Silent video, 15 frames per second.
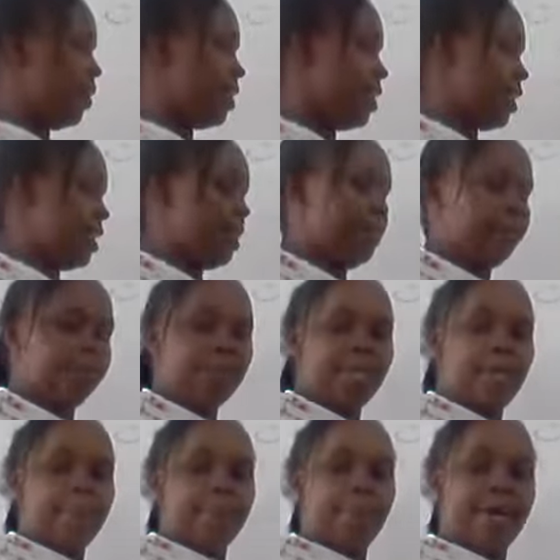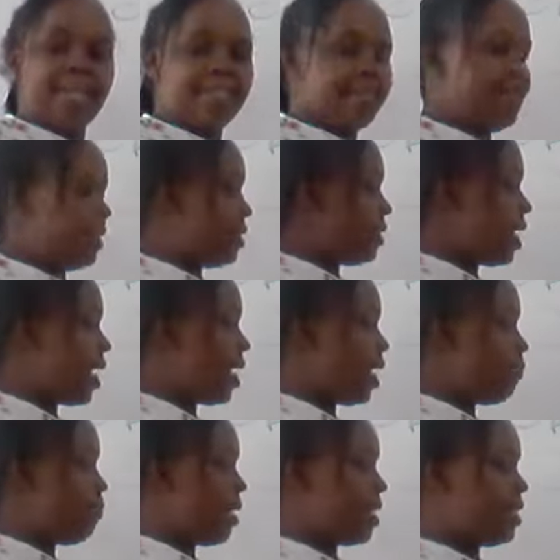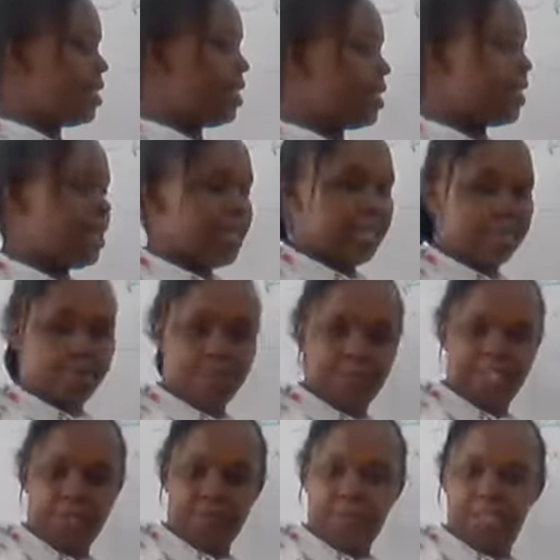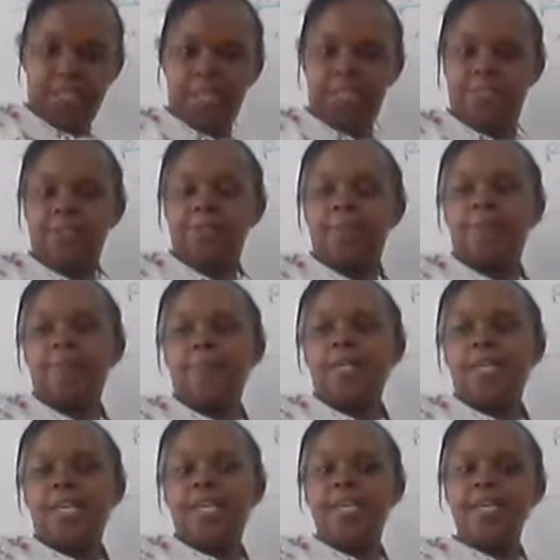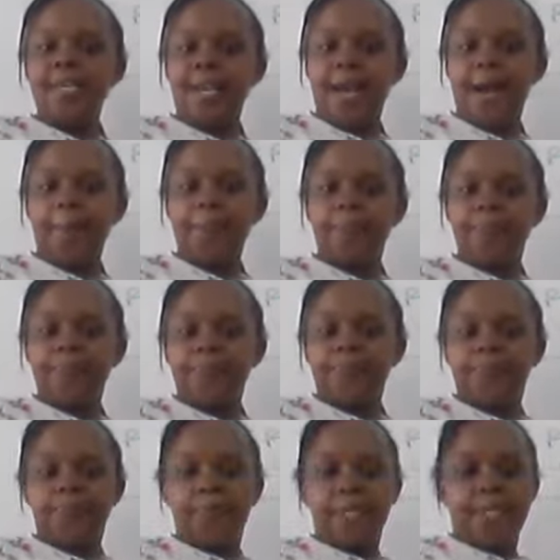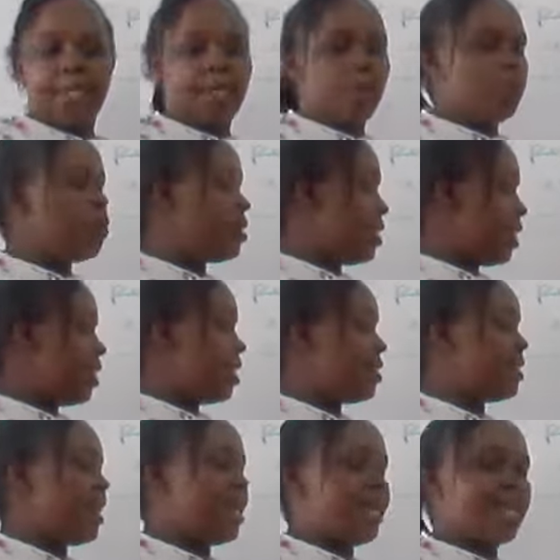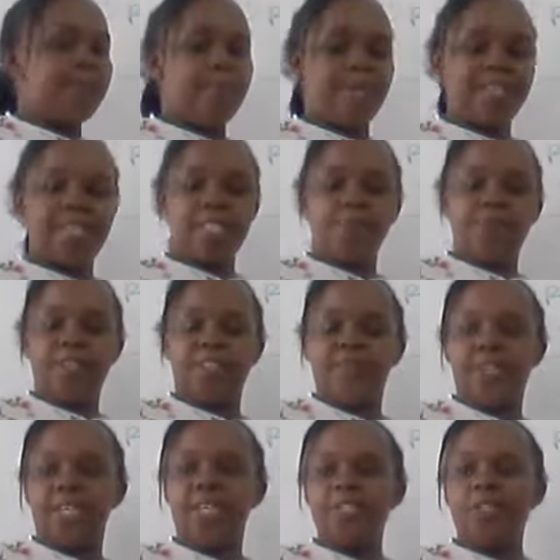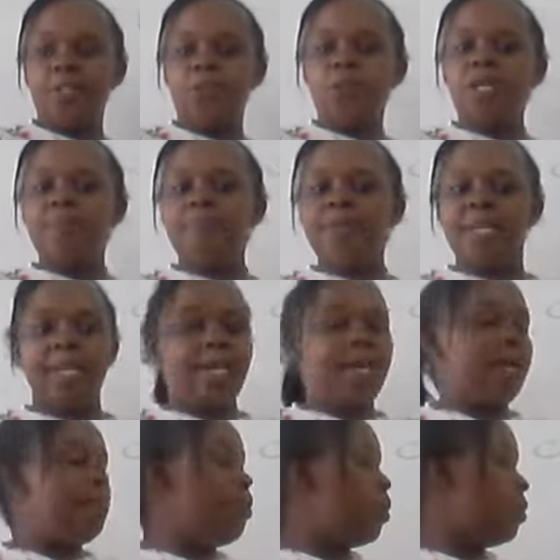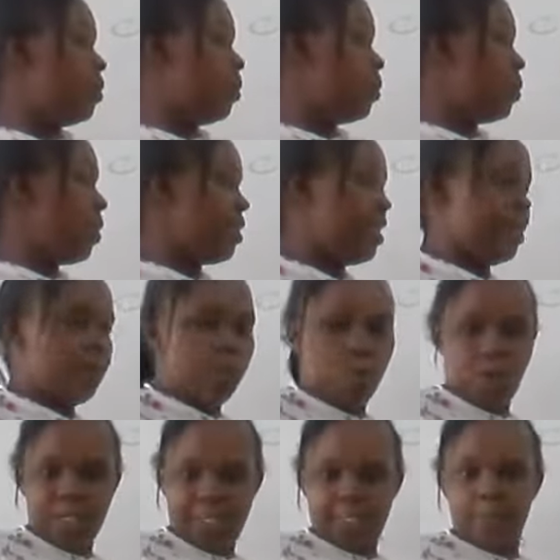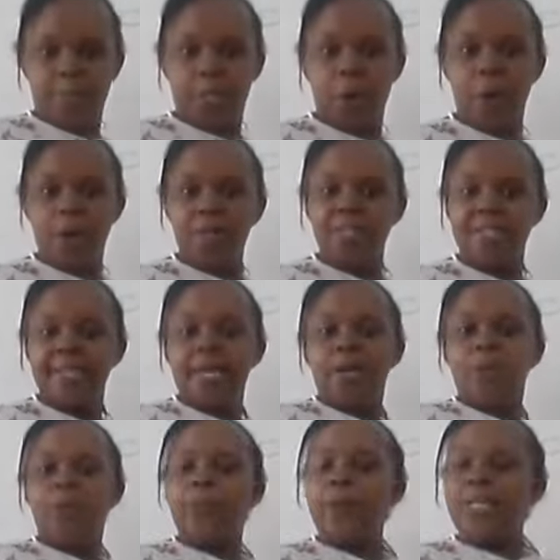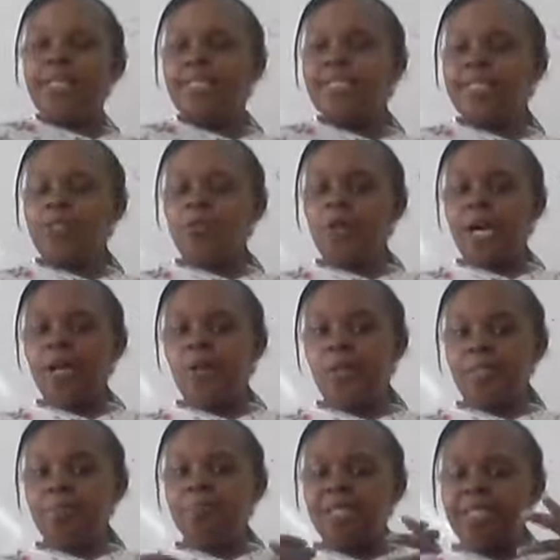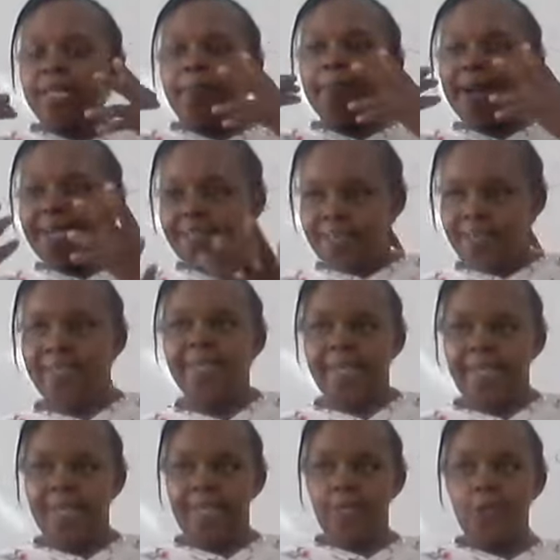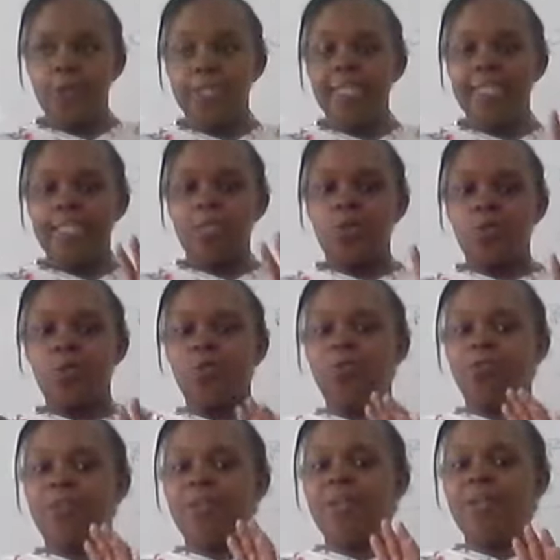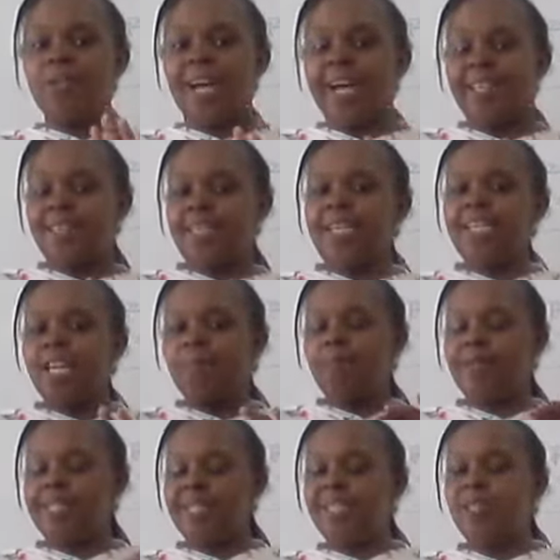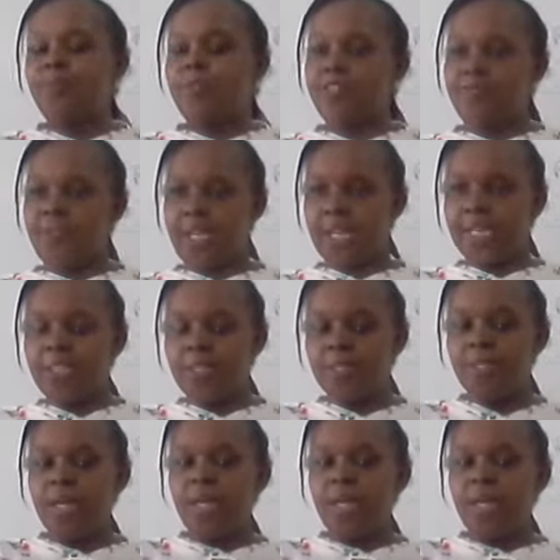purchasing. Standard purchase specification. Here, using the standard purchase specification, we'll be able to know the quality, because quality you cannot measure by seeing. You need to follow a standard purchase specification